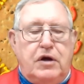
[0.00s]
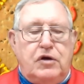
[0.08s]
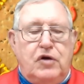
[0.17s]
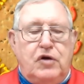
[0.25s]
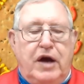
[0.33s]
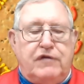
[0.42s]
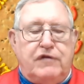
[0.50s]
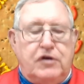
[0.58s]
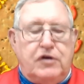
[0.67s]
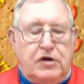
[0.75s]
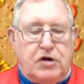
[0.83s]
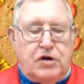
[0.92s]
You have to
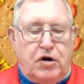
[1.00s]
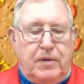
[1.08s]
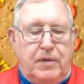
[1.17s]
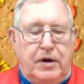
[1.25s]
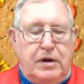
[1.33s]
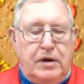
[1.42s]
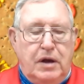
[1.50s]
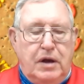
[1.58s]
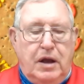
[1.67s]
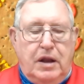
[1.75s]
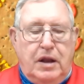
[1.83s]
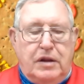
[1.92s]
determine
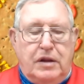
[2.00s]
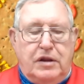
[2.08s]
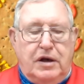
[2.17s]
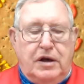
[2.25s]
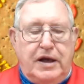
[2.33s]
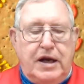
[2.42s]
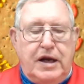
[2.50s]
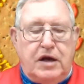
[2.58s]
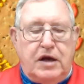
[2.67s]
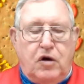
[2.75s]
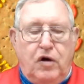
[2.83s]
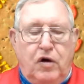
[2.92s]
the leading
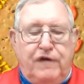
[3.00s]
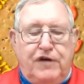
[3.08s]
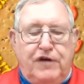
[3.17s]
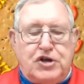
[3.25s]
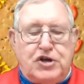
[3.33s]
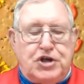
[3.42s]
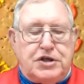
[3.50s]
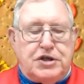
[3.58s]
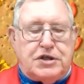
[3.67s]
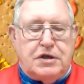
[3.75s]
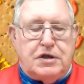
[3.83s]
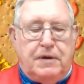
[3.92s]

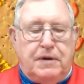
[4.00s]
coefficients.